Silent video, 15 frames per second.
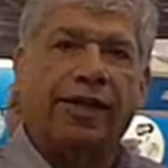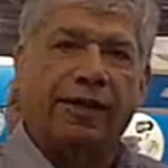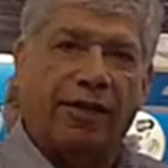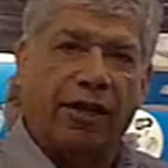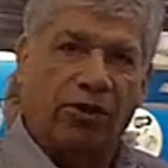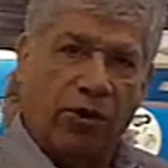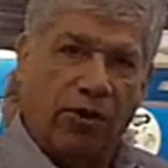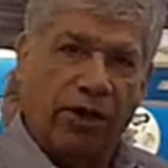
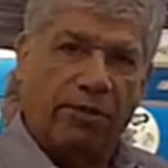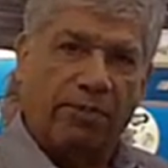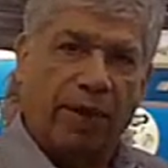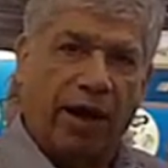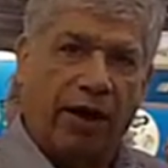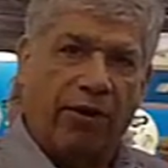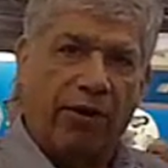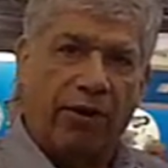get the noise
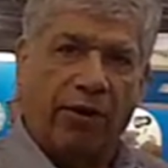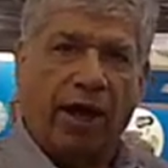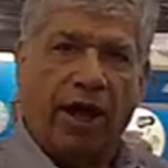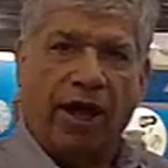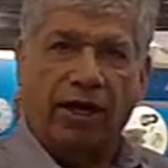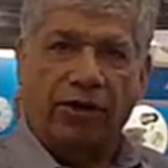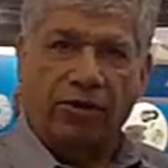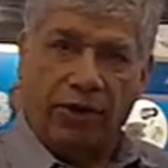power
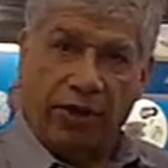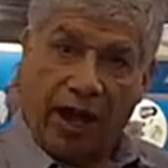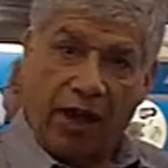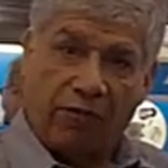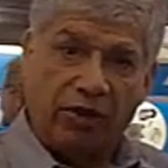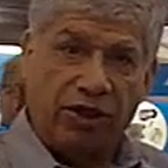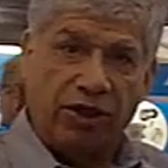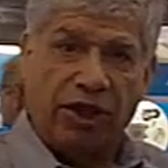and do an
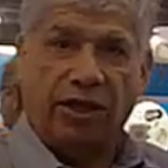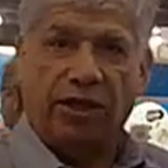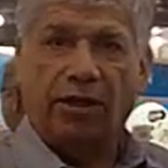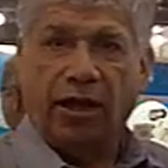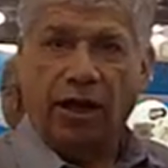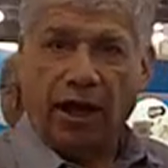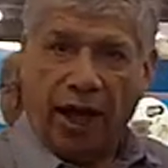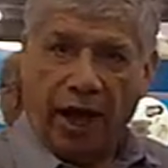
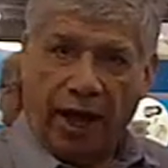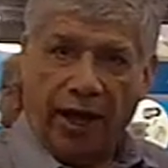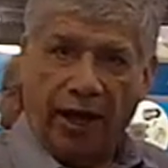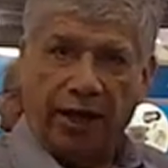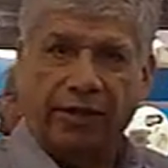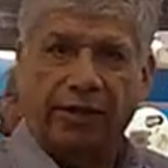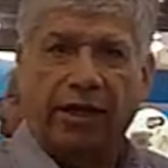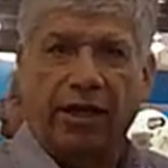averaging
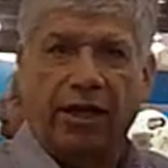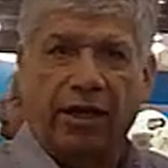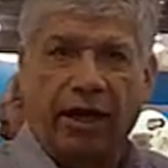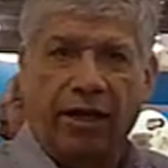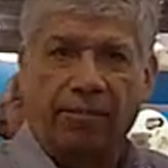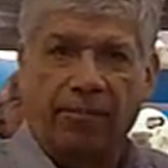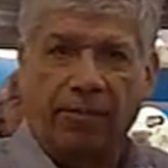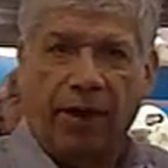and get
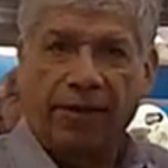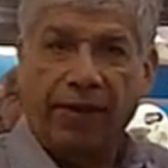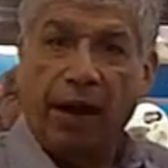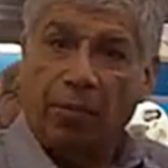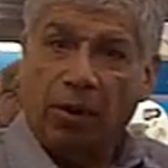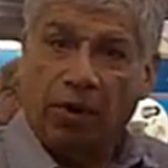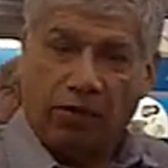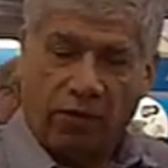a
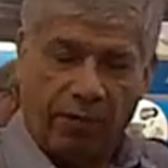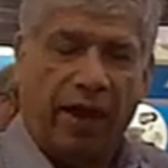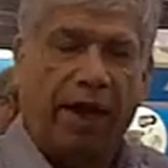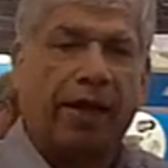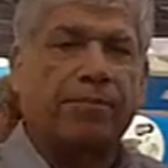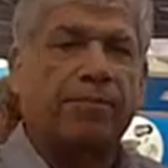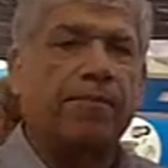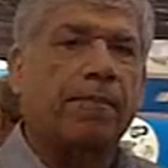number from
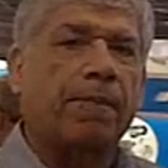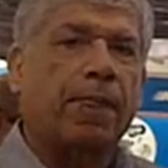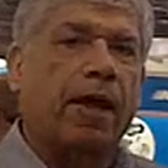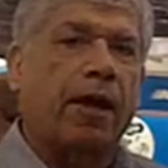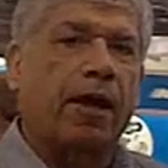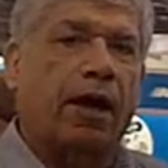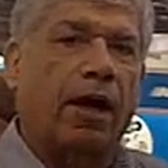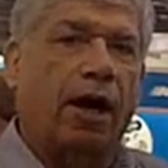that.
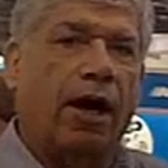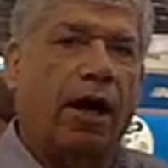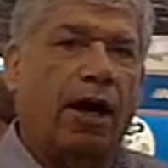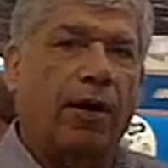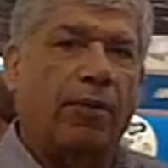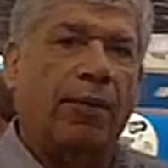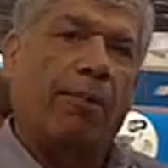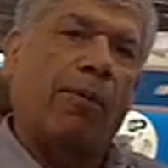
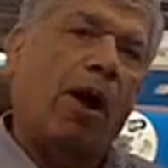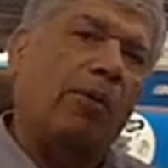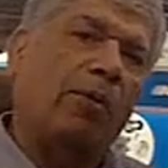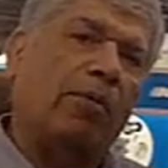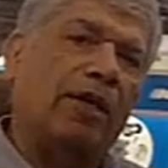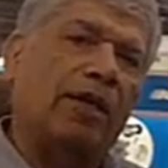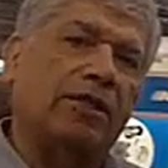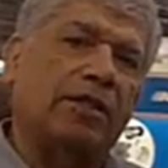The
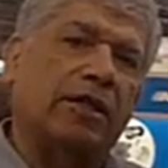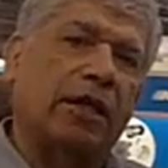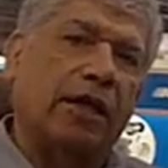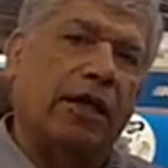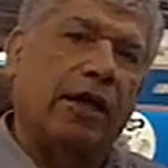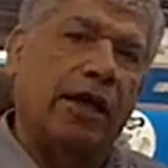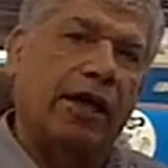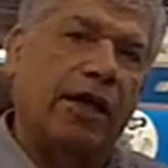problem is
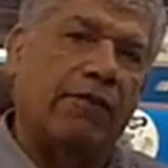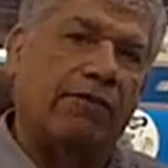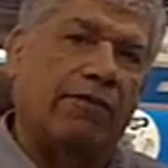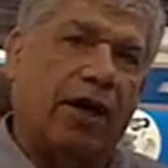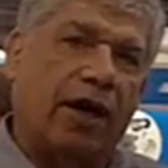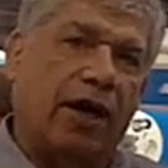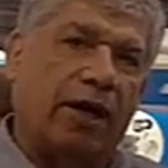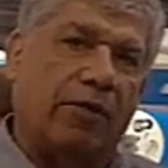if
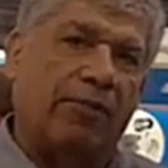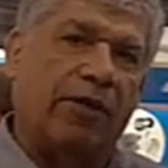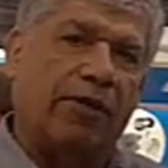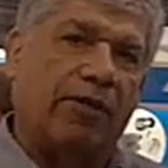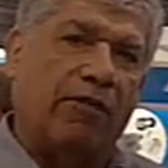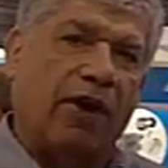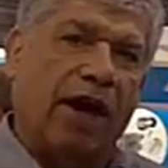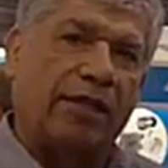
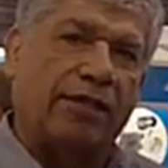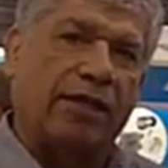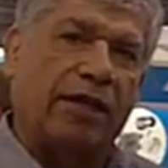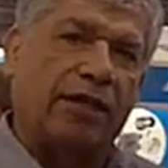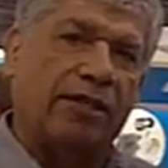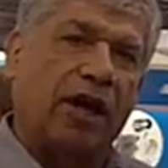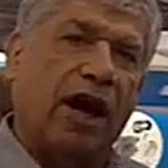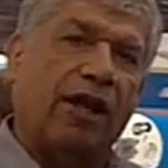the device
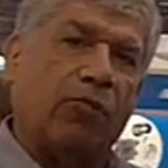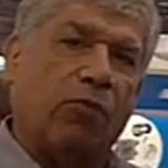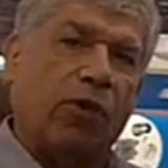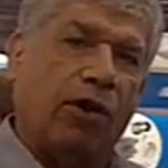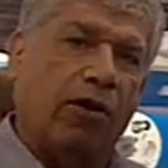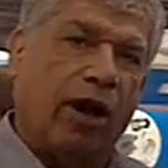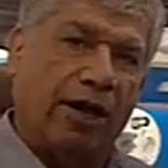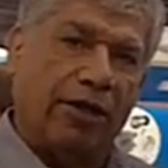is not
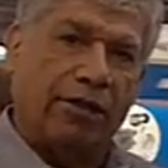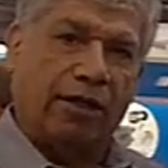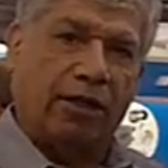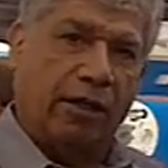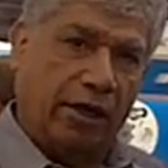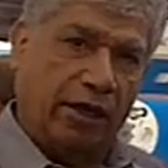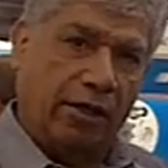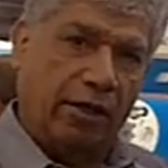well
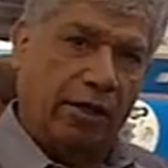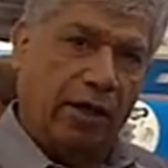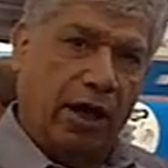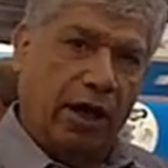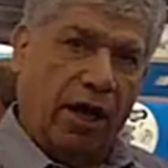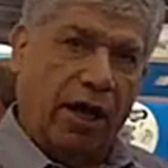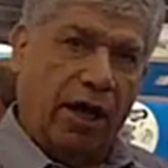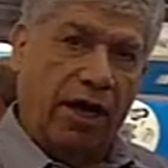isolated.
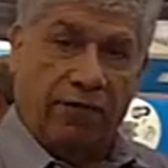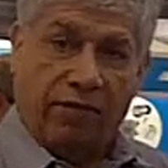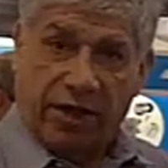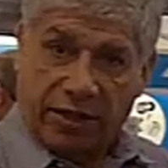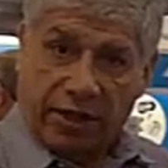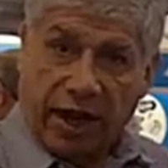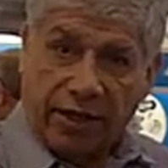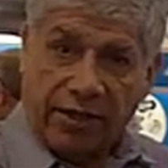If
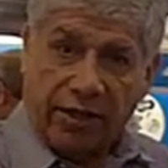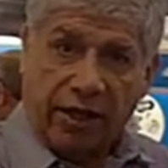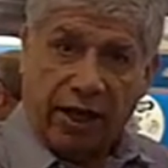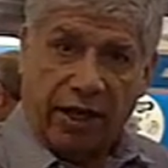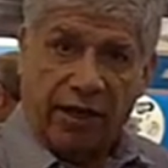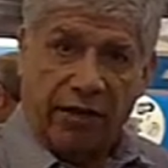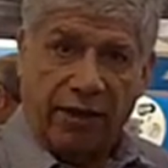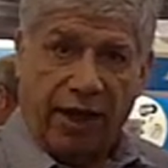it's
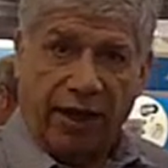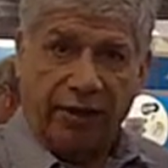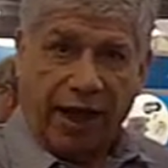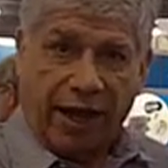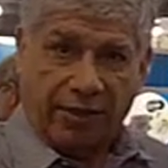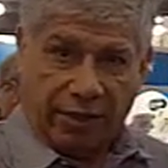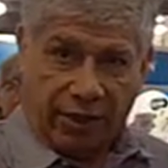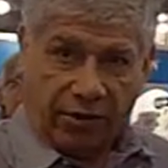isolated, then
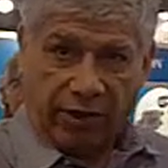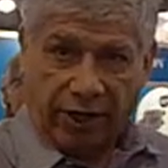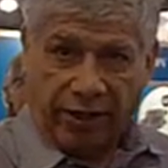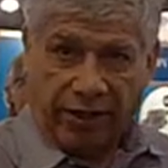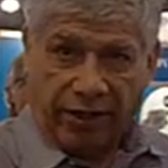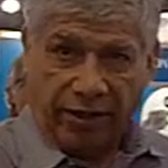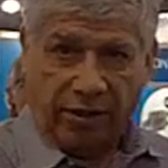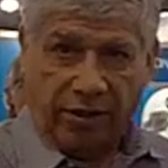that
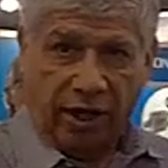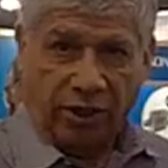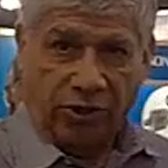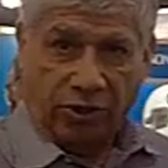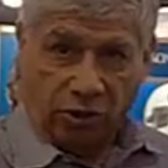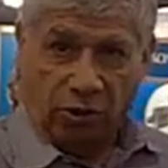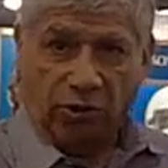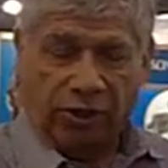single-ended,
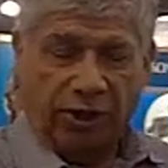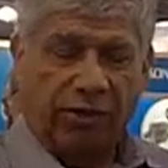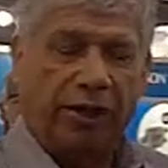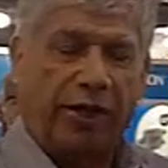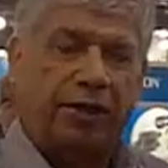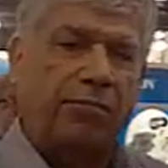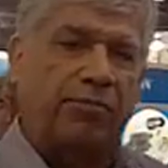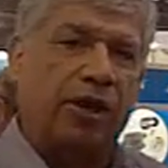dual
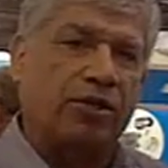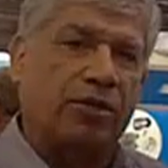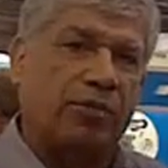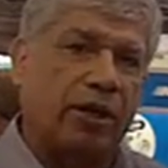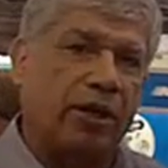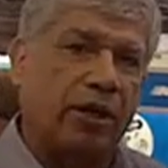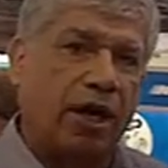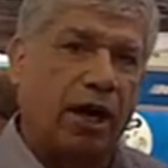single-ended
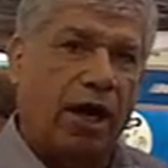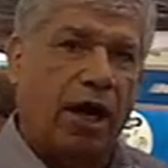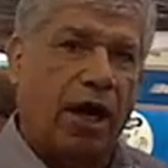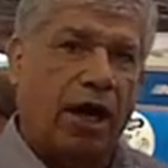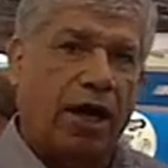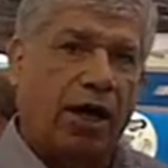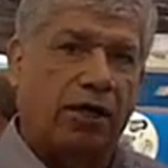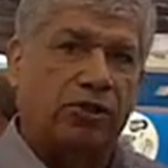measurement
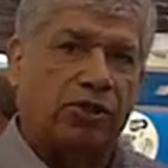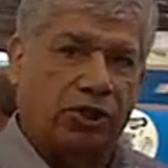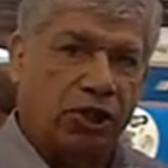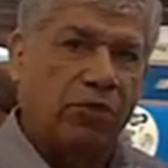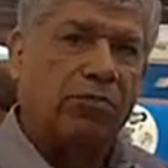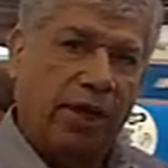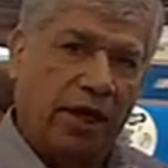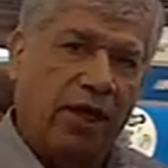should